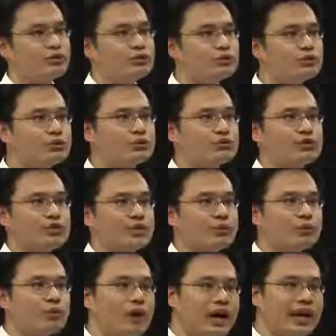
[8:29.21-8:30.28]
use the
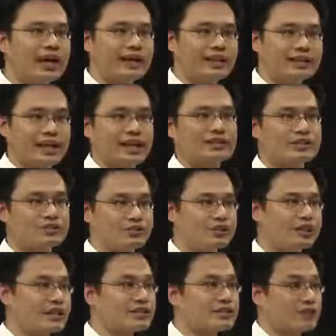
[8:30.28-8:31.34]
way that you
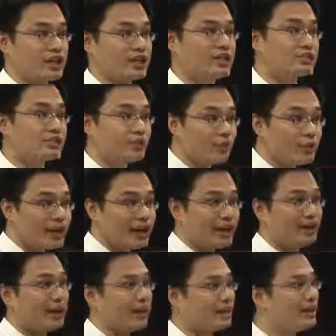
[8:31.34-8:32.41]
think the traditional way,
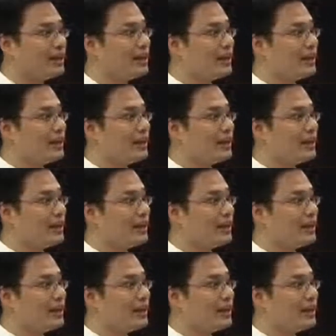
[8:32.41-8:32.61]
like